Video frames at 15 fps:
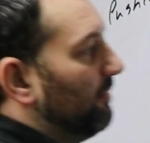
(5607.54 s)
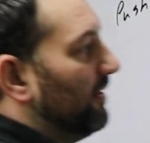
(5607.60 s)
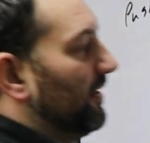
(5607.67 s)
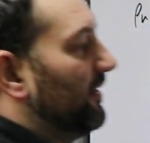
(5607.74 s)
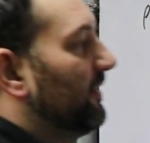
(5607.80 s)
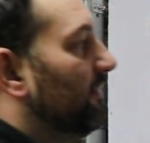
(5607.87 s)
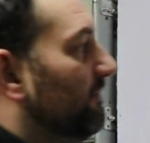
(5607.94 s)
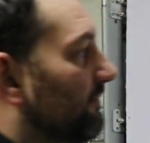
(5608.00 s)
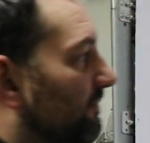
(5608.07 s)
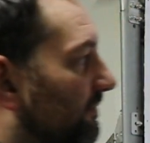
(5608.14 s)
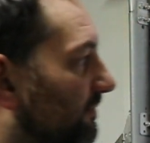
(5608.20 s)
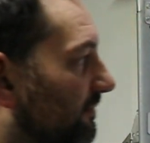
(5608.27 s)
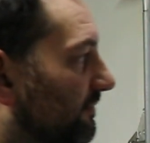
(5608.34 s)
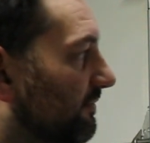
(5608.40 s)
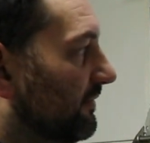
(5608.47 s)
with
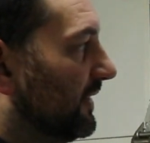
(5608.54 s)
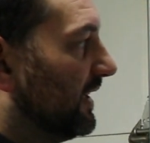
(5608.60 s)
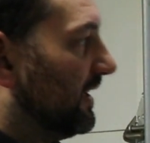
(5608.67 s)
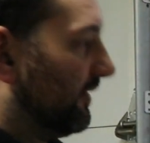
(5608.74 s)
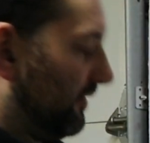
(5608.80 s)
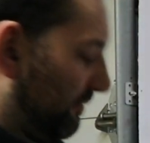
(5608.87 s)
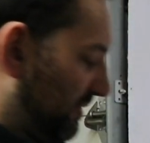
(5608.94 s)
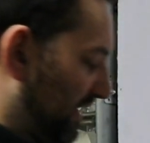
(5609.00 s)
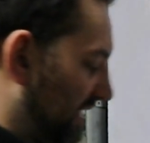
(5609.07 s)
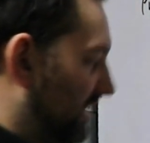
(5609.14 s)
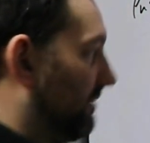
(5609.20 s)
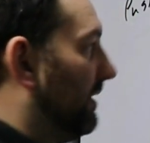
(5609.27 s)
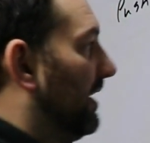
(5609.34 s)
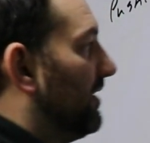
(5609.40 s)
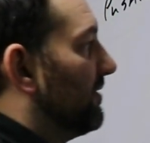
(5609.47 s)
a different
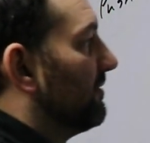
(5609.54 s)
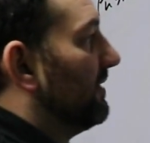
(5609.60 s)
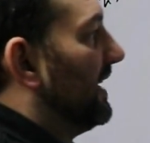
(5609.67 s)
position. Well, I drew